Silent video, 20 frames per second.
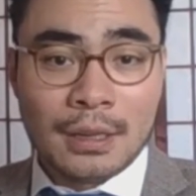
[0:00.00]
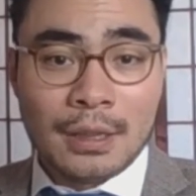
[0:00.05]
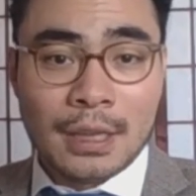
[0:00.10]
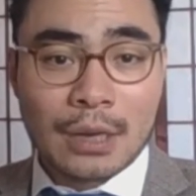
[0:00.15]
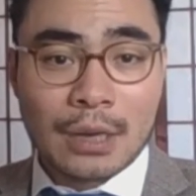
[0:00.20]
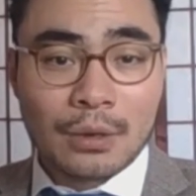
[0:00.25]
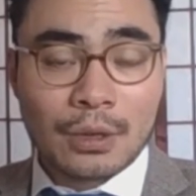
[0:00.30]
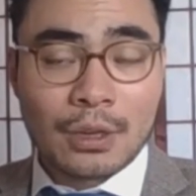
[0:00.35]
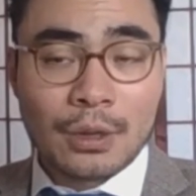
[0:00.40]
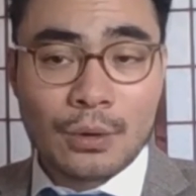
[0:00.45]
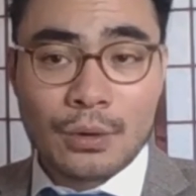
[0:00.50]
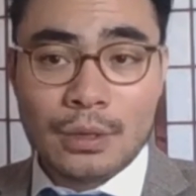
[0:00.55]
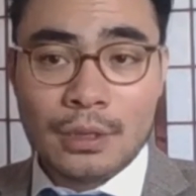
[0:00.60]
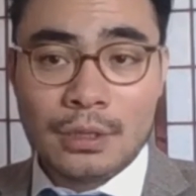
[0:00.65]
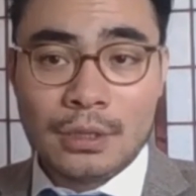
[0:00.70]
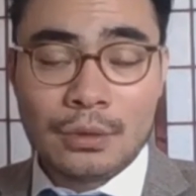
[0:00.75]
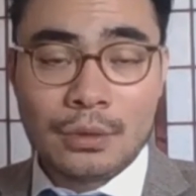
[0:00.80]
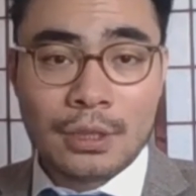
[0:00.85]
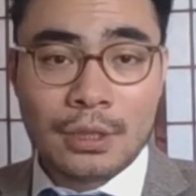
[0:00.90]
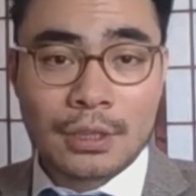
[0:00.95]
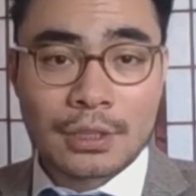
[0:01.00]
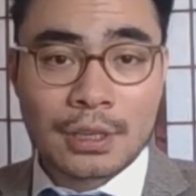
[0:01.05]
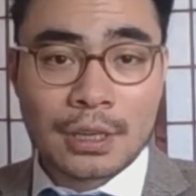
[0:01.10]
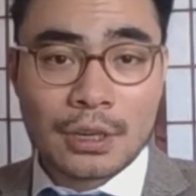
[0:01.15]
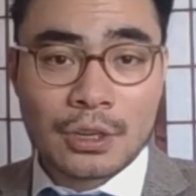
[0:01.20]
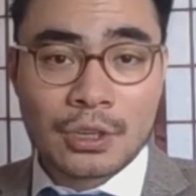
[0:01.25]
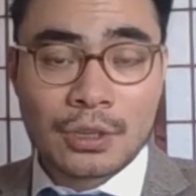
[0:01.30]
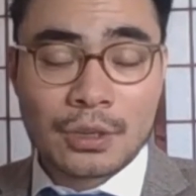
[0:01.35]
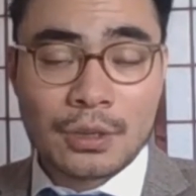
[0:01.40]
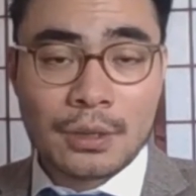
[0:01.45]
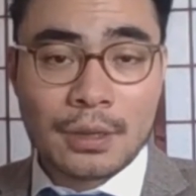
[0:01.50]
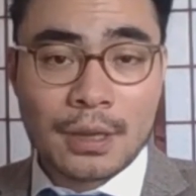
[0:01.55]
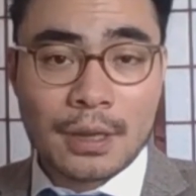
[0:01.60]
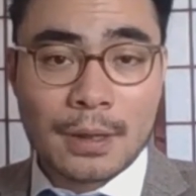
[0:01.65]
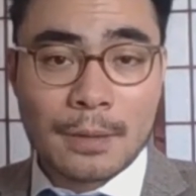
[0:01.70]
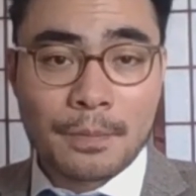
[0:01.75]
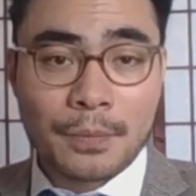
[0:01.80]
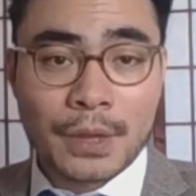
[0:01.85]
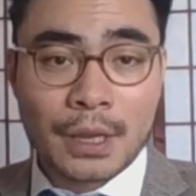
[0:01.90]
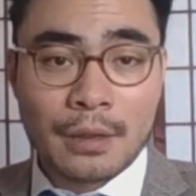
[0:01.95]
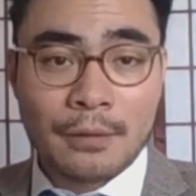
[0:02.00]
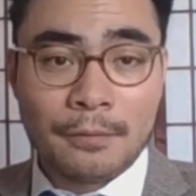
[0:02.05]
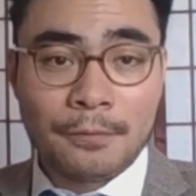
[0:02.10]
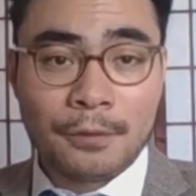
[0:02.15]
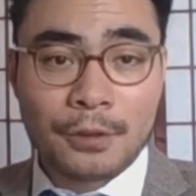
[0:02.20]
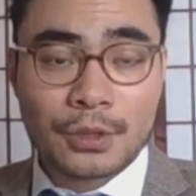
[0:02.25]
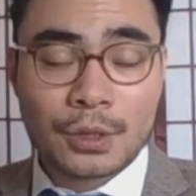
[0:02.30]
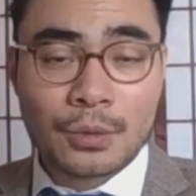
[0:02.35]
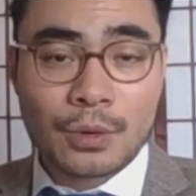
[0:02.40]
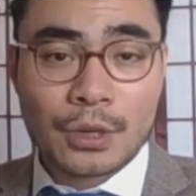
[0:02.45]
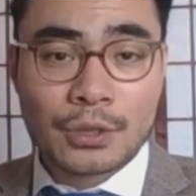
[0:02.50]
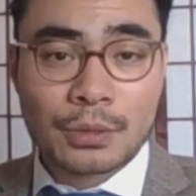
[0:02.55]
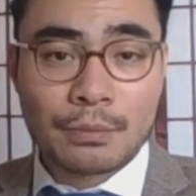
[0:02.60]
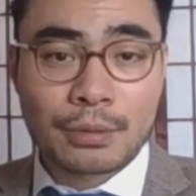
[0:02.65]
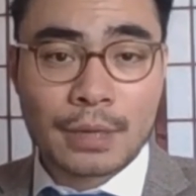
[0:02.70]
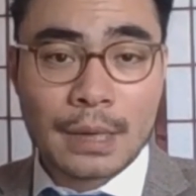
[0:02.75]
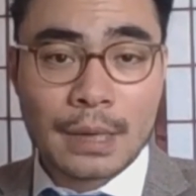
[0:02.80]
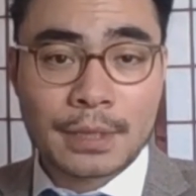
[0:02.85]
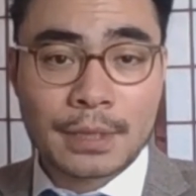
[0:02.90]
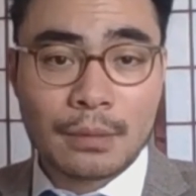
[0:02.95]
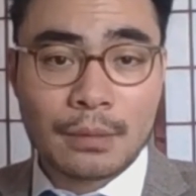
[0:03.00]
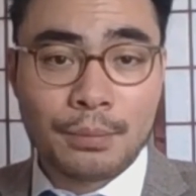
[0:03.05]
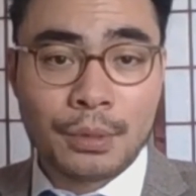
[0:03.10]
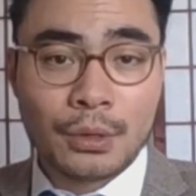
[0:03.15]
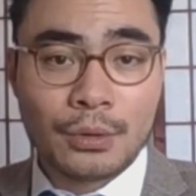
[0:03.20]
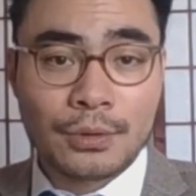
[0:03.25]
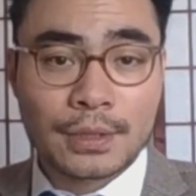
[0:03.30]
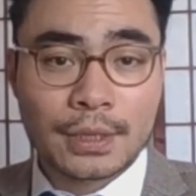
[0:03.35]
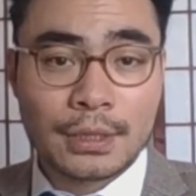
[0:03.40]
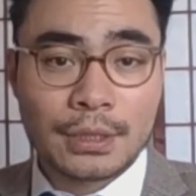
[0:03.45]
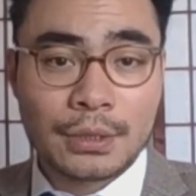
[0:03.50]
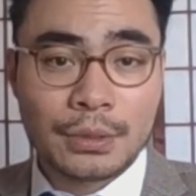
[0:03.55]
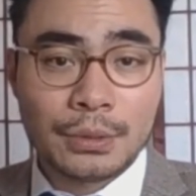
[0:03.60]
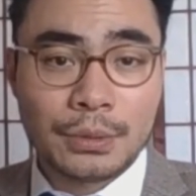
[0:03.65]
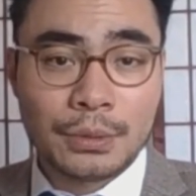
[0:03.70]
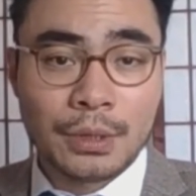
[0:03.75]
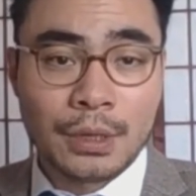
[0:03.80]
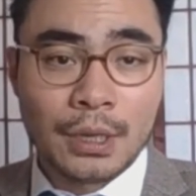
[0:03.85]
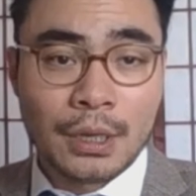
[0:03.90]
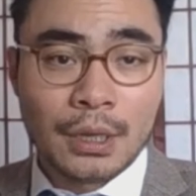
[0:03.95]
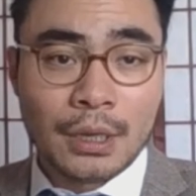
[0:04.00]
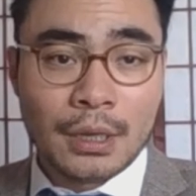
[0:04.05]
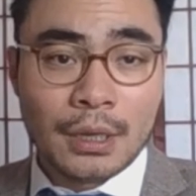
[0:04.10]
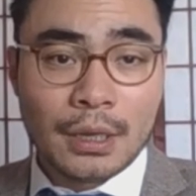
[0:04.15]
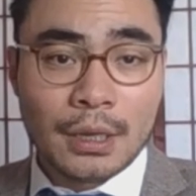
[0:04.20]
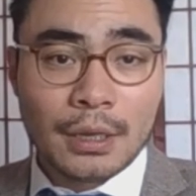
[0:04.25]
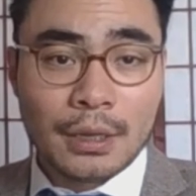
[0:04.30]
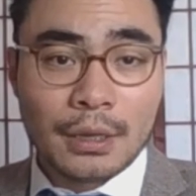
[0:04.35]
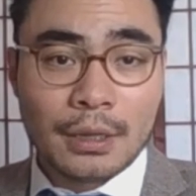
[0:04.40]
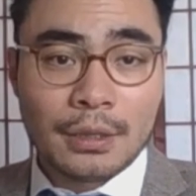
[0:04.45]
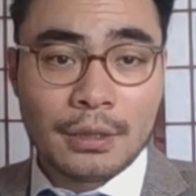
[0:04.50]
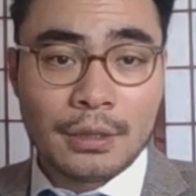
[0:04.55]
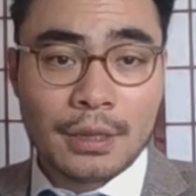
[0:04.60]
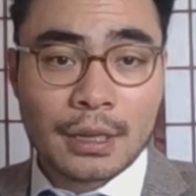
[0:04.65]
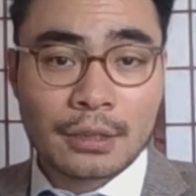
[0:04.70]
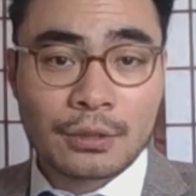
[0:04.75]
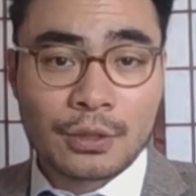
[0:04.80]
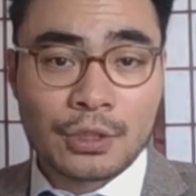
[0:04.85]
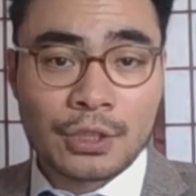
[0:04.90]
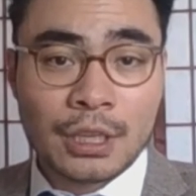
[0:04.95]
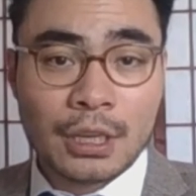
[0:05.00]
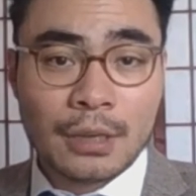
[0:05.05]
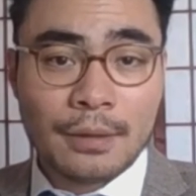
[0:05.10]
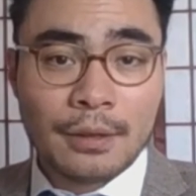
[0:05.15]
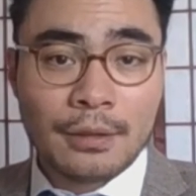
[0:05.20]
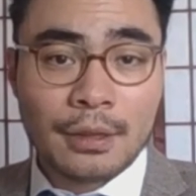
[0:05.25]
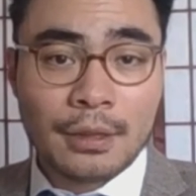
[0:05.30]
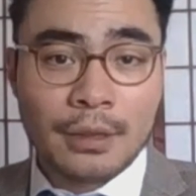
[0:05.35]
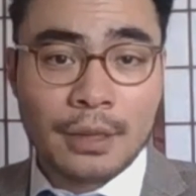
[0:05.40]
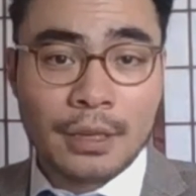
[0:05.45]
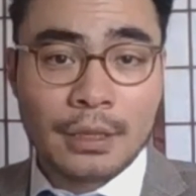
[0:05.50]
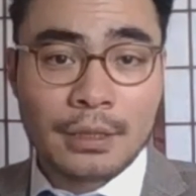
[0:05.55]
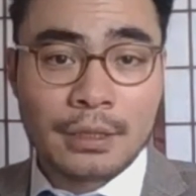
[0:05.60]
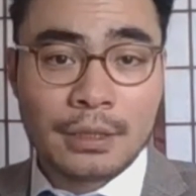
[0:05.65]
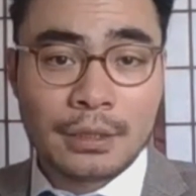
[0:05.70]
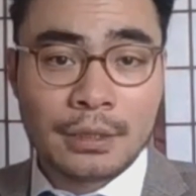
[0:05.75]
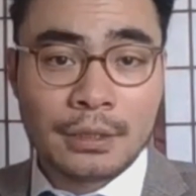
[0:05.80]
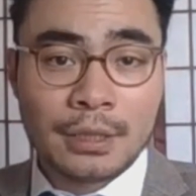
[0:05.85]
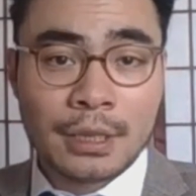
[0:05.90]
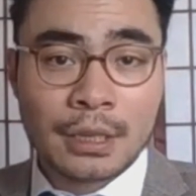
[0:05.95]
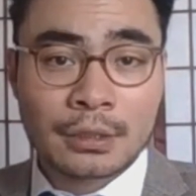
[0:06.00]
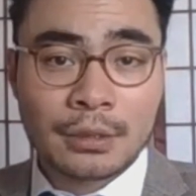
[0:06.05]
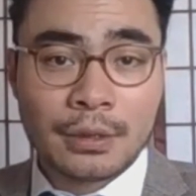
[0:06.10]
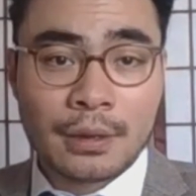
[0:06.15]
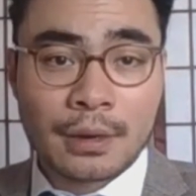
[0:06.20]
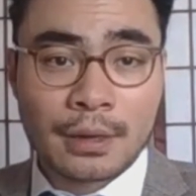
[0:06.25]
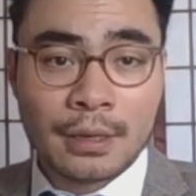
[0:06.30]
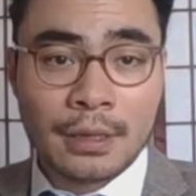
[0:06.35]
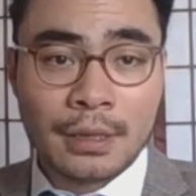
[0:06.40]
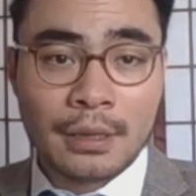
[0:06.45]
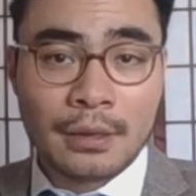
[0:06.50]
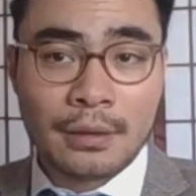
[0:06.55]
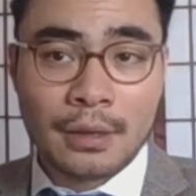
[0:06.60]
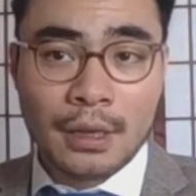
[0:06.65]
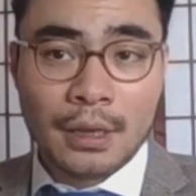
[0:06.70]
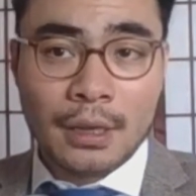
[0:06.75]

Now, going into the discussion, the first question, perhaps I'll pose it to Dr. Chavez and then to Dr. Enriquez.